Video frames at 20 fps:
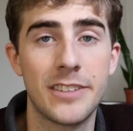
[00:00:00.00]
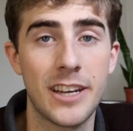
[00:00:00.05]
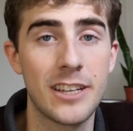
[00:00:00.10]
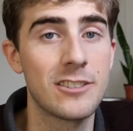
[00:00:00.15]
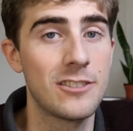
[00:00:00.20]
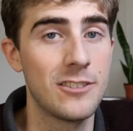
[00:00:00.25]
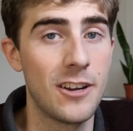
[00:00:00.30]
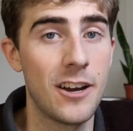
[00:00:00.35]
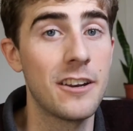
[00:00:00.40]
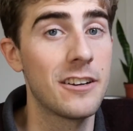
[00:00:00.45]

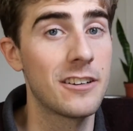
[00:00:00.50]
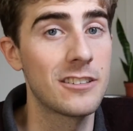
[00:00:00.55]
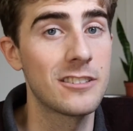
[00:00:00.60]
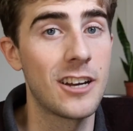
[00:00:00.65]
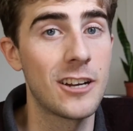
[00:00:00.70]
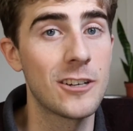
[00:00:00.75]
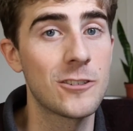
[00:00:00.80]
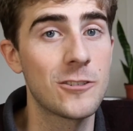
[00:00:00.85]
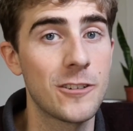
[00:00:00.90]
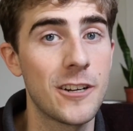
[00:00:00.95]
That's not an
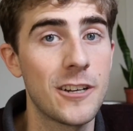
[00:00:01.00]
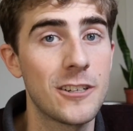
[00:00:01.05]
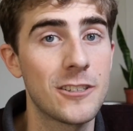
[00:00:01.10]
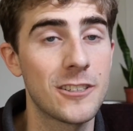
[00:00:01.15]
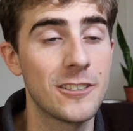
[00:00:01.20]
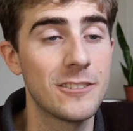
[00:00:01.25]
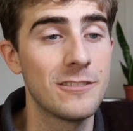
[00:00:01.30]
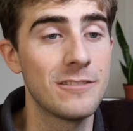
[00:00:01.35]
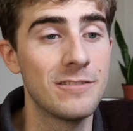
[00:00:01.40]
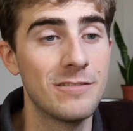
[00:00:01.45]

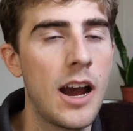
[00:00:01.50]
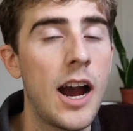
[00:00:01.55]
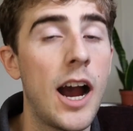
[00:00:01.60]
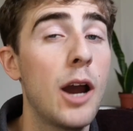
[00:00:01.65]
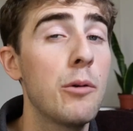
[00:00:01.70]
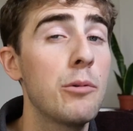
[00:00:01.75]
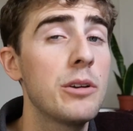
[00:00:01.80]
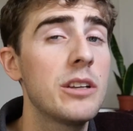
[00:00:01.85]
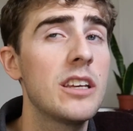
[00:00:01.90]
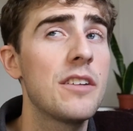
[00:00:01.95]
exaggeration. I
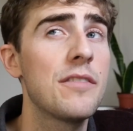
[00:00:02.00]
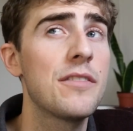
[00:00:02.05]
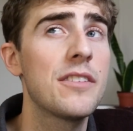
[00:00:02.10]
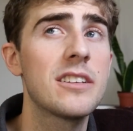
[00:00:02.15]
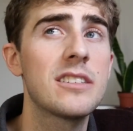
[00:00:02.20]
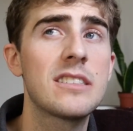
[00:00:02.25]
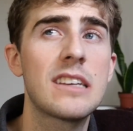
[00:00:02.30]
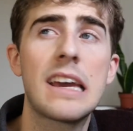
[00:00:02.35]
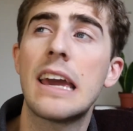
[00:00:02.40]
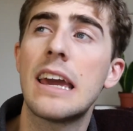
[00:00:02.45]
would give
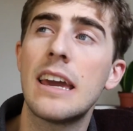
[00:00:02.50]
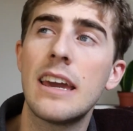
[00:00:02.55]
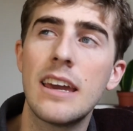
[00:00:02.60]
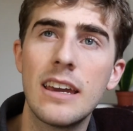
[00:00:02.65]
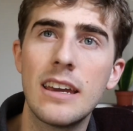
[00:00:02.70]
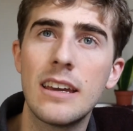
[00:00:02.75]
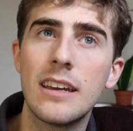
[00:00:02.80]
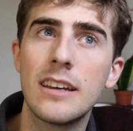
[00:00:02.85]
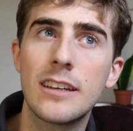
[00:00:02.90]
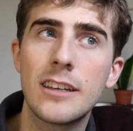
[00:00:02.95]
this
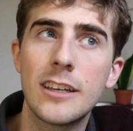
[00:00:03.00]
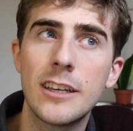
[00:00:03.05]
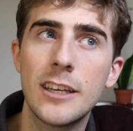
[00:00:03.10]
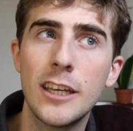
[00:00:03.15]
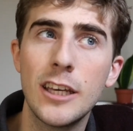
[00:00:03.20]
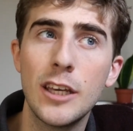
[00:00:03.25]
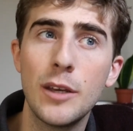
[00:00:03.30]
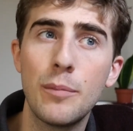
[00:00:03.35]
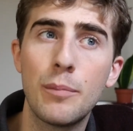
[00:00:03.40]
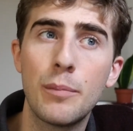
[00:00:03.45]
a
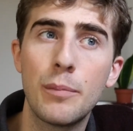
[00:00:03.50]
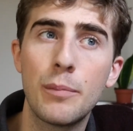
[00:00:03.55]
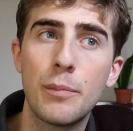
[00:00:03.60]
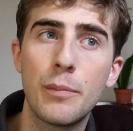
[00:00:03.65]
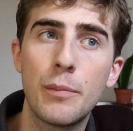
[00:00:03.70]
keep